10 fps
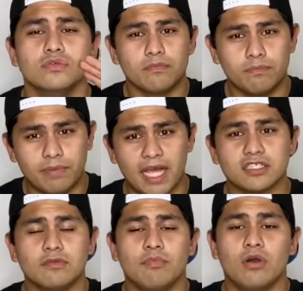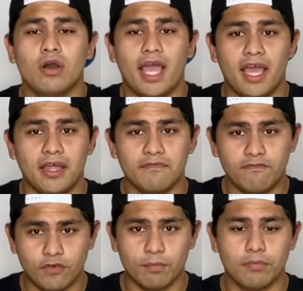basketball and
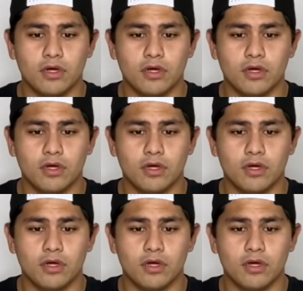football.